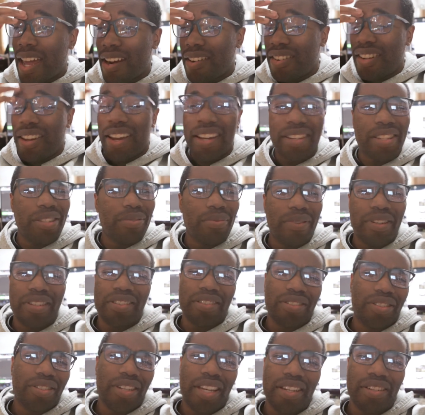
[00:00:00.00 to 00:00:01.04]
I don't know. I just wanted
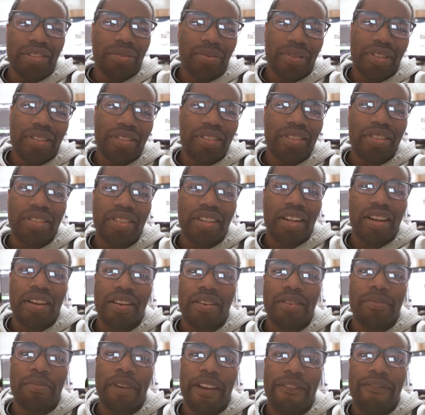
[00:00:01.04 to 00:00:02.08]
to I just wanted to
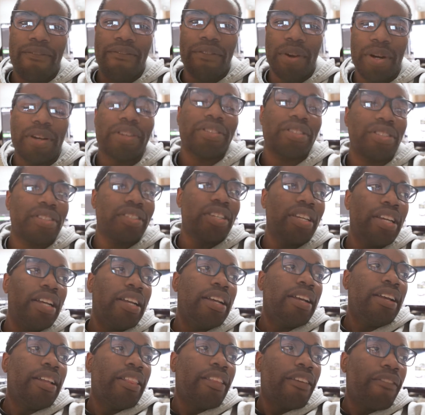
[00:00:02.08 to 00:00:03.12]
share my first
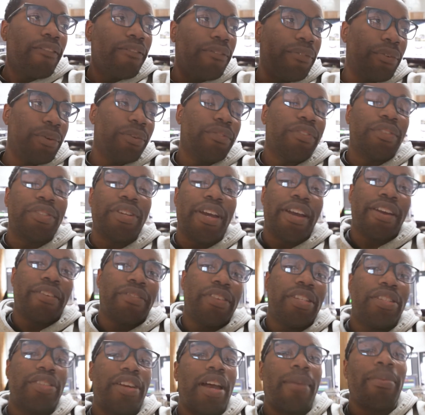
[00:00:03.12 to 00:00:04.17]
food
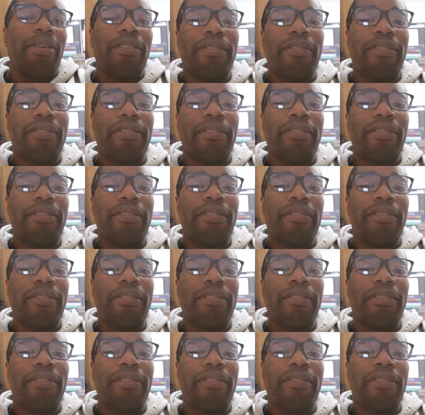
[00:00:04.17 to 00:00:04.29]
photography job.